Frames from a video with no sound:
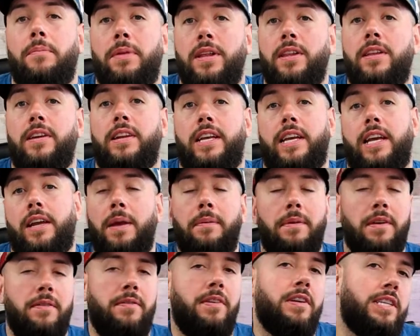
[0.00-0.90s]
ability,
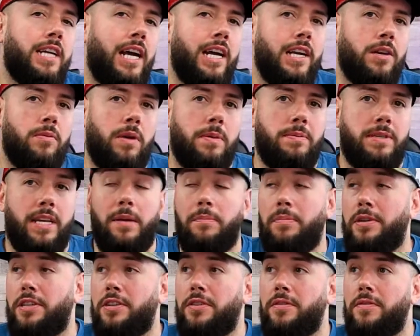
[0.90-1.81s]
maybe you've designed a website,
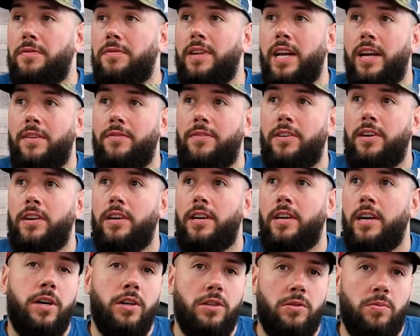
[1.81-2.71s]
but you've
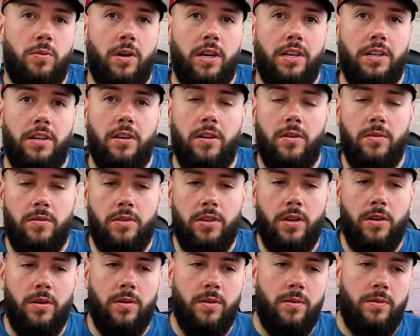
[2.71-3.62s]
never built one. You don't
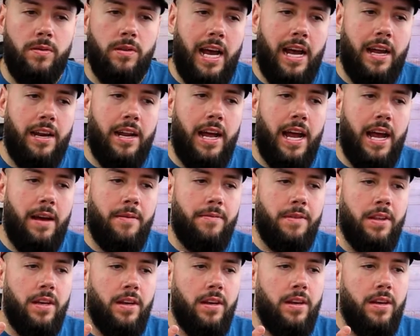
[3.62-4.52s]
know how to
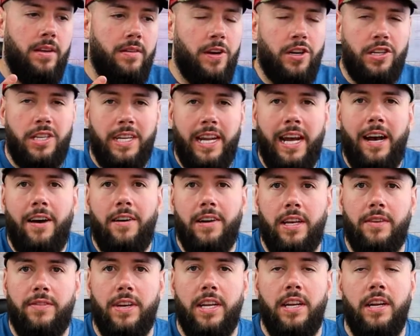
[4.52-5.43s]
have the
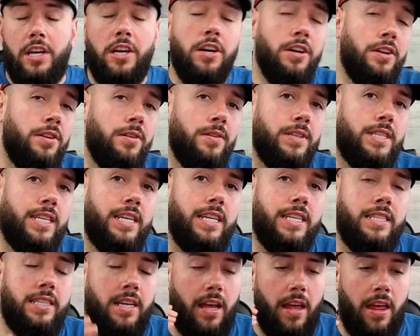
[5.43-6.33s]
functionality of it. The good news
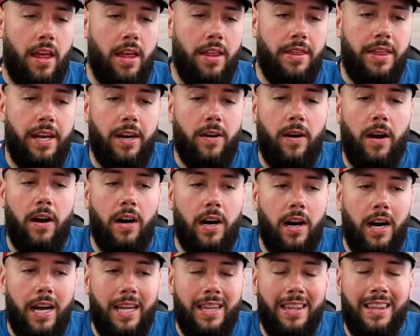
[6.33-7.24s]
is there
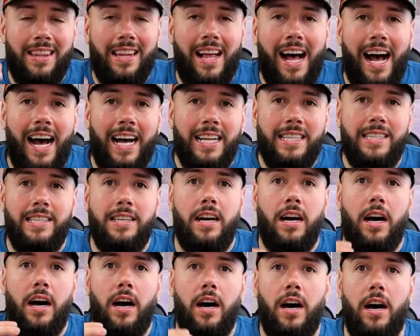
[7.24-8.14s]
are a lot
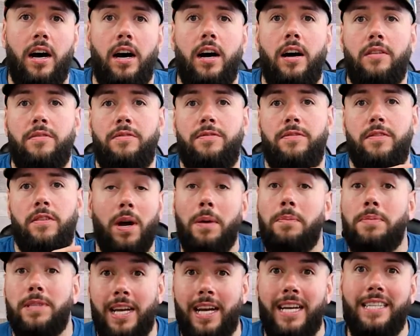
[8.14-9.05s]
of
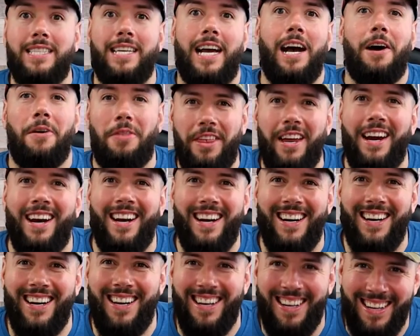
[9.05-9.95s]
websites out
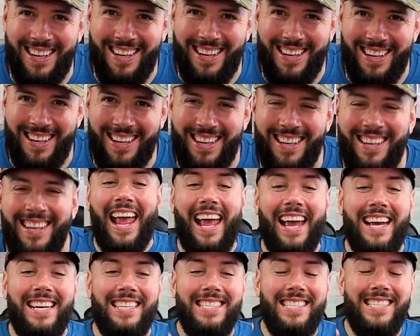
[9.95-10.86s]
there.
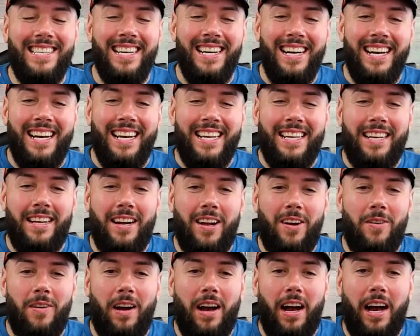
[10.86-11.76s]
And, you
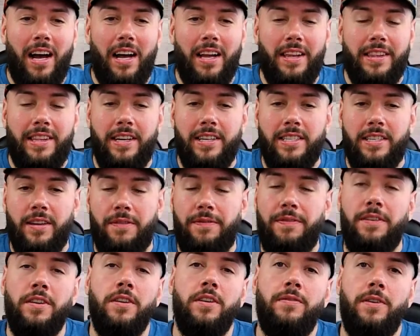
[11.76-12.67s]
know, there's a
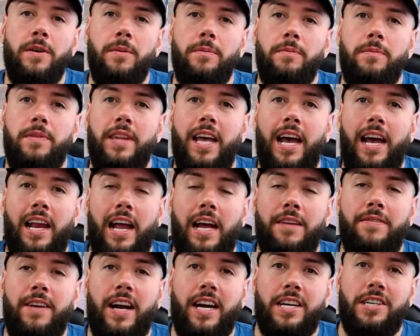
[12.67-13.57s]
few of them that
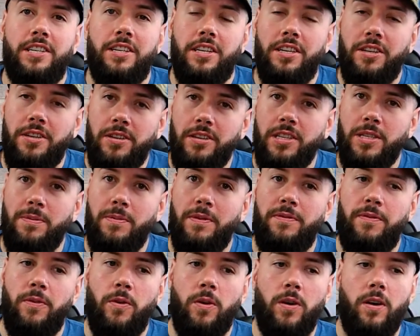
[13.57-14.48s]
I've actually used
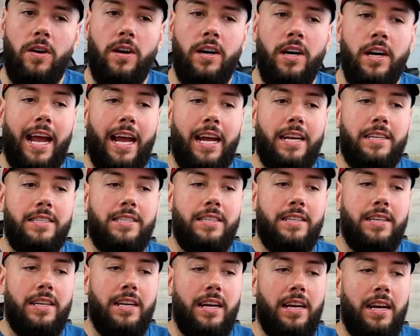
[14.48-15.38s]
before,
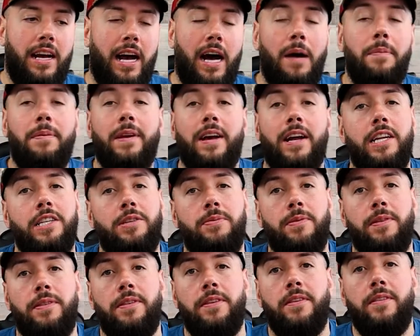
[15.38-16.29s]
and I'll be honest
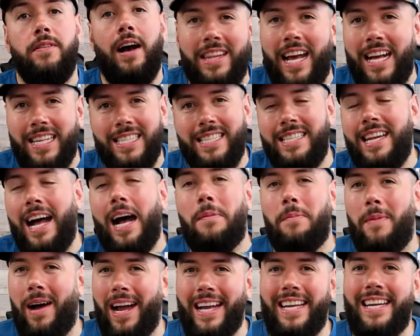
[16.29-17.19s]
with you, that's
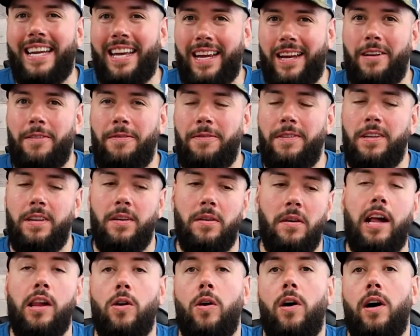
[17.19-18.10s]
not my gift.
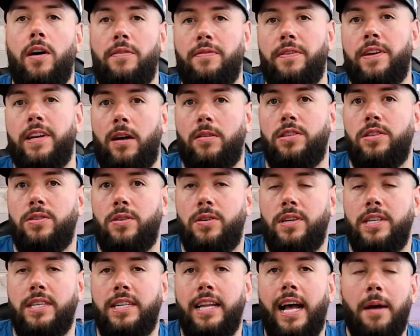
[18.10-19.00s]
I'll often
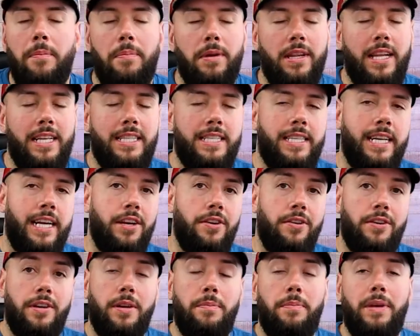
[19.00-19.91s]
outsource that, but let's say
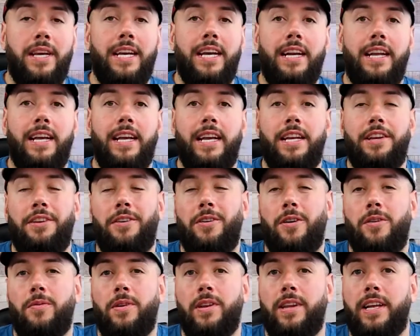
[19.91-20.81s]
you're in the beginning and you
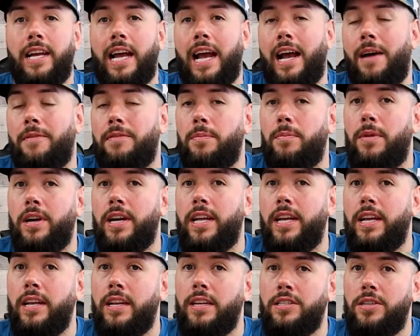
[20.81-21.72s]
don't really have the
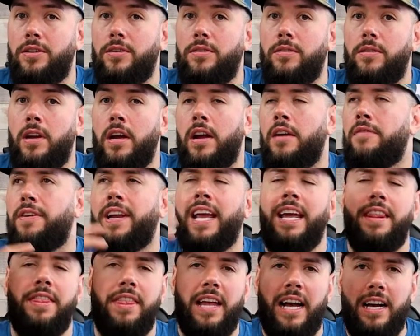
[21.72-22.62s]
money to
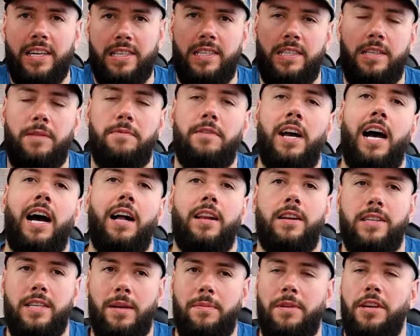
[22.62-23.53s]
forget thousands of
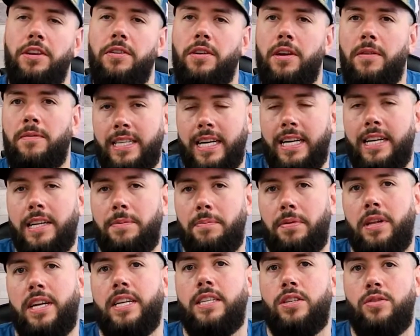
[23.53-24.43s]
dollars. I mean, you could send it
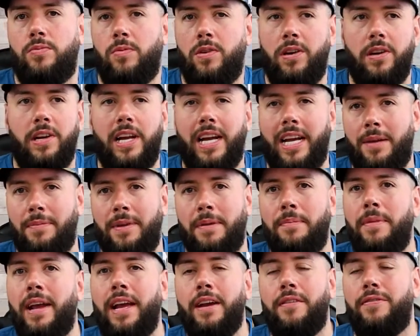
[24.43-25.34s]
places where it could
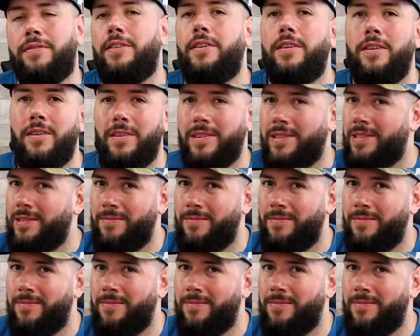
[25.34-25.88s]
be made for